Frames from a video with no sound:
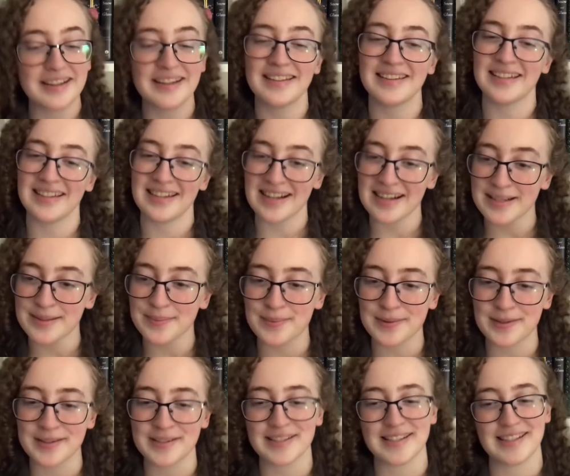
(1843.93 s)
the next
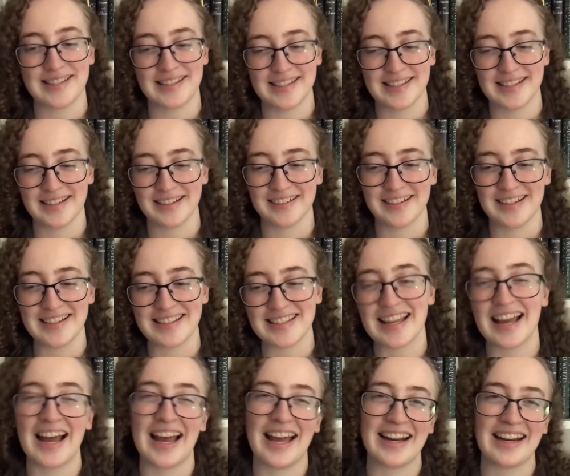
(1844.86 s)
books in the series,
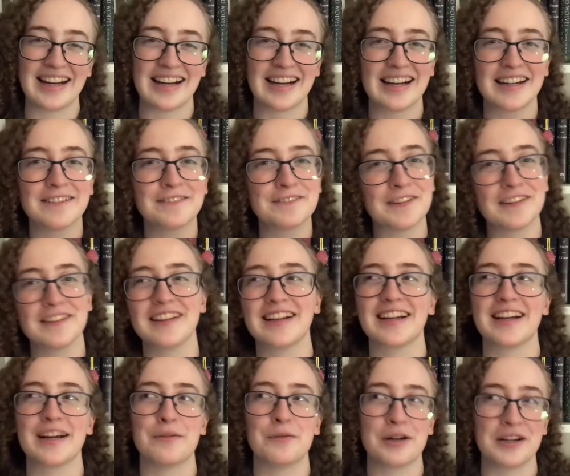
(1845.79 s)
and I kind of felt like
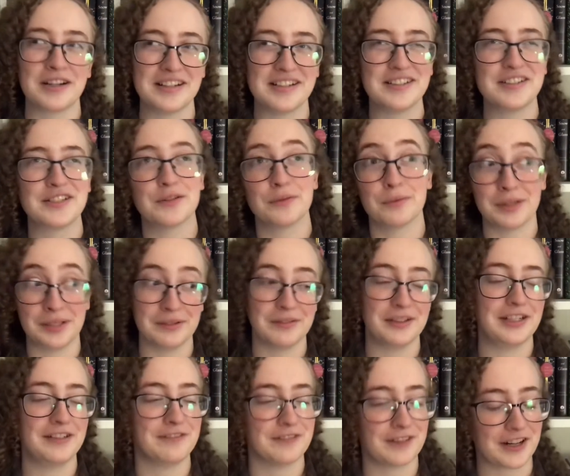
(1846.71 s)
I wanted to
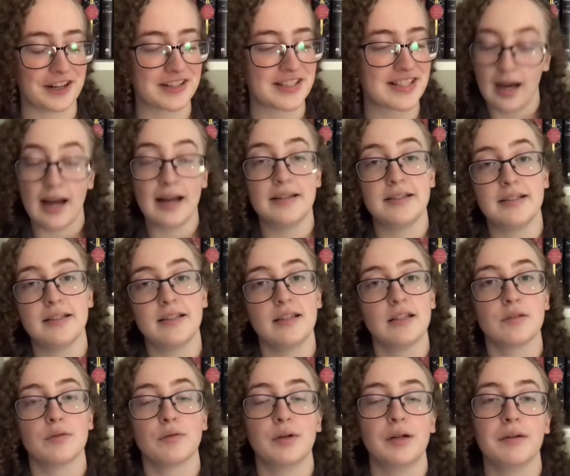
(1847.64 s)
reread first. I did
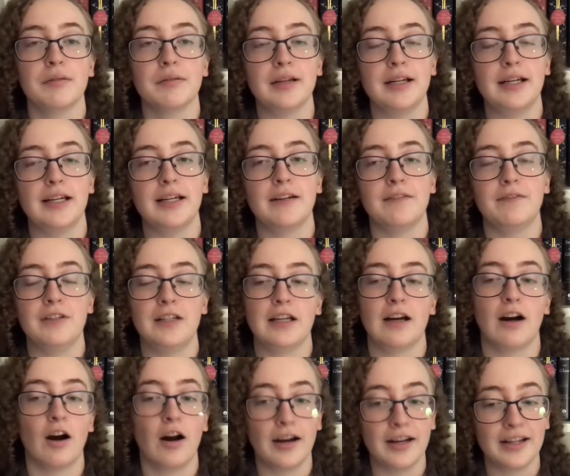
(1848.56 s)
this reread via
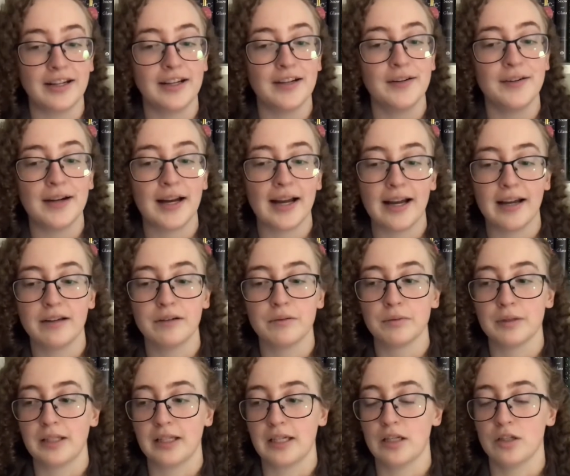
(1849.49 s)
audio and
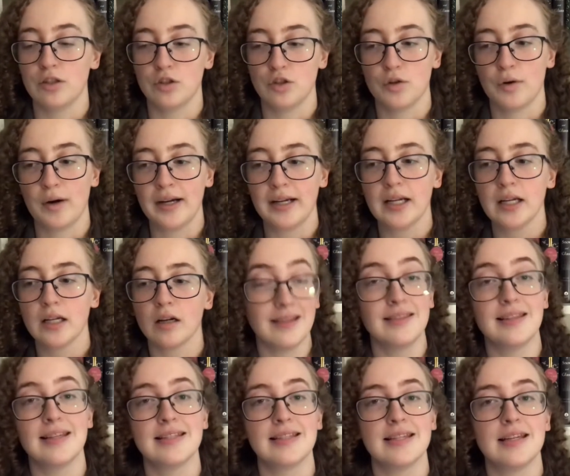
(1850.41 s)
really enjoyed it.
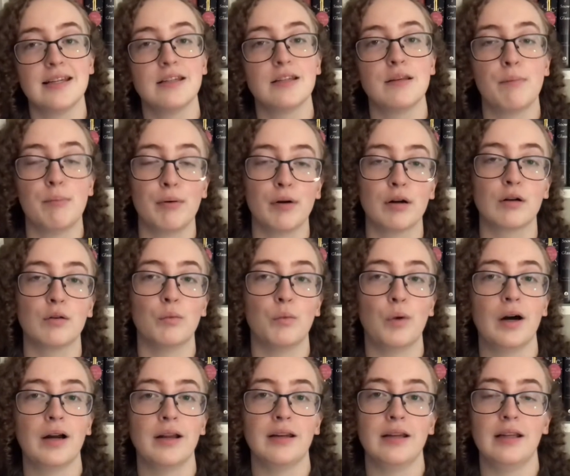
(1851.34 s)
This is book
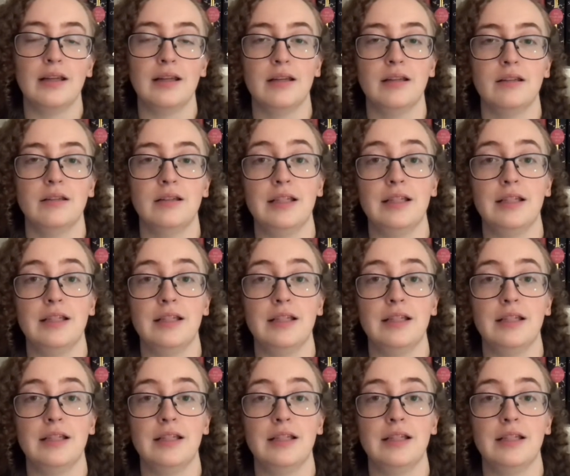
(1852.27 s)
1 in the